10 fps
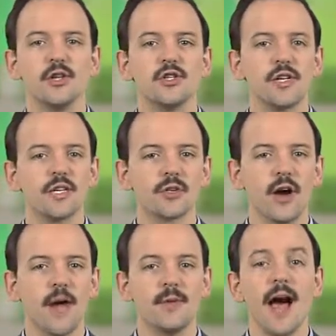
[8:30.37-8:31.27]
She
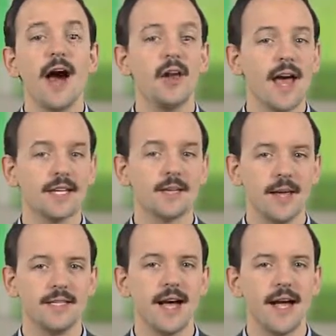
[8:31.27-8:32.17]
described how to
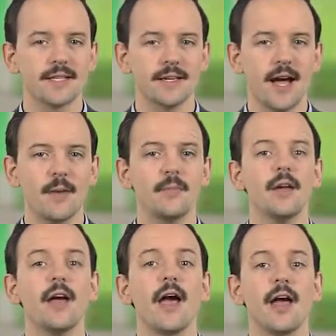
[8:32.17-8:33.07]
estimate task time
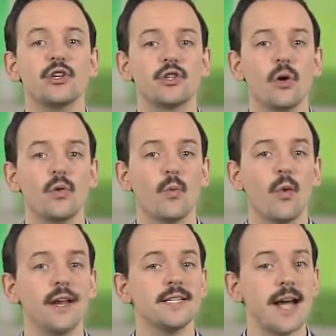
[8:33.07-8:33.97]
and showed
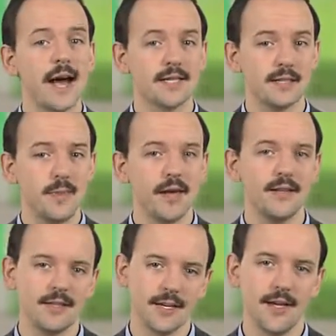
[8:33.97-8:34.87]
what a task
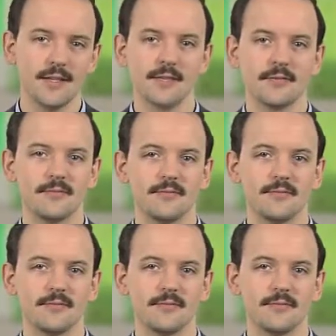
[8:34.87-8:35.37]
dependency is.